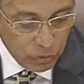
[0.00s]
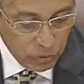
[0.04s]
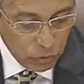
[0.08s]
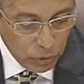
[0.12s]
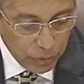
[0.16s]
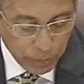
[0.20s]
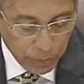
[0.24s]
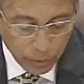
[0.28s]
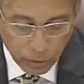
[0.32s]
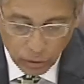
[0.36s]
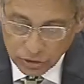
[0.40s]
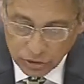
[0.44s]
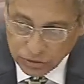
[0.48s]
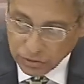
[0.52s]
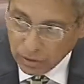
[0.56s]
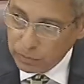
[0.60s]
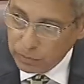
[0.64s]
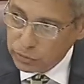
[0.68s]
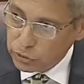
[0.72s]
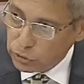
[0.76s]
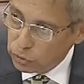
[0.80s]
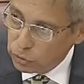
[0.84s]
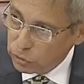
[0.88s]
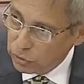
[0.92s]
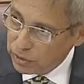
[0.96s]
There have been
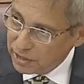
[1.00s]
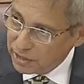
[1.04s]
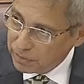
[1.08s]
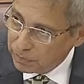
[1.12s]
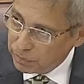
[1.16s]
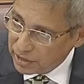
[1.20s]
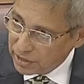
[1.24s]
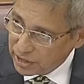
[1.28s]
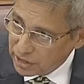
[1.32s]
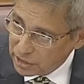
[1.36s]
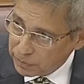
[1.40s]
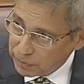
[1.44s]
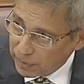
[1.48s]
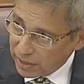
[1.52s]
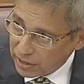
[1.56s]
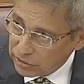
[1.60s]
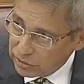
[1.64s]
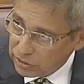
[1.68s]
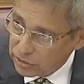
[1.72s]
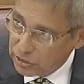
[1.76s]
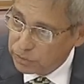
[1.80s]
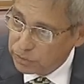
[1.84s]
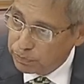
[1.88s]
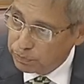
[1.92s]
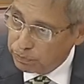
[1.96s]
reports from school
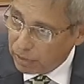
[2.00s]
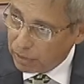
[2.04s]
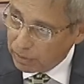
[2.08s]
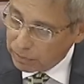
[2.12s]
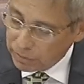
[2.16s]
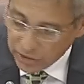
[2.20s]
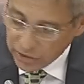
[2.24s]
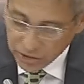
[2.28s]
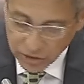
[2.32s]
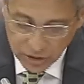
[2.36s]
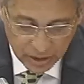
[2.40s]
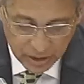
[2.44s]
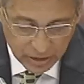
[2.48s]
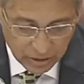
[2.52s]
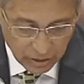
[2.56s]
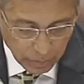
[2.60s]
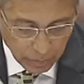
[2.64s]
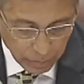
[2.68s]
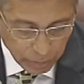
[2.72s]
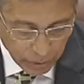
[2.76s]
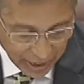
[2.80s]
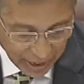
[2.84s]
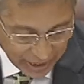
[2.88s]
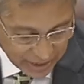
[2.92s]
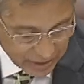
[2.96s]
inspectors
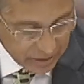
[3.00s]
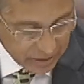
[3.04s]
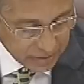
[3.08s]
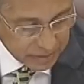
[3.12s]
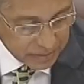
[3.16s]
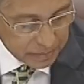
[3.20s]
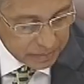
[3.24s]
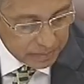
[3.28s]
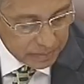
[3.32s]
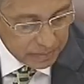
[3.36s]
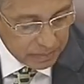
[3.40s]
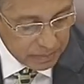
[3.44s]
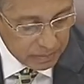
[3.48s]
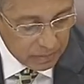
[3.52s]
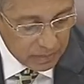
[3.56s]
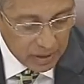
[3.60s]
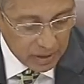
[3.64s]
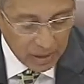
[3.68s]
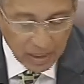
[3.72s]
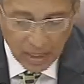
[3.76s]
published in the press.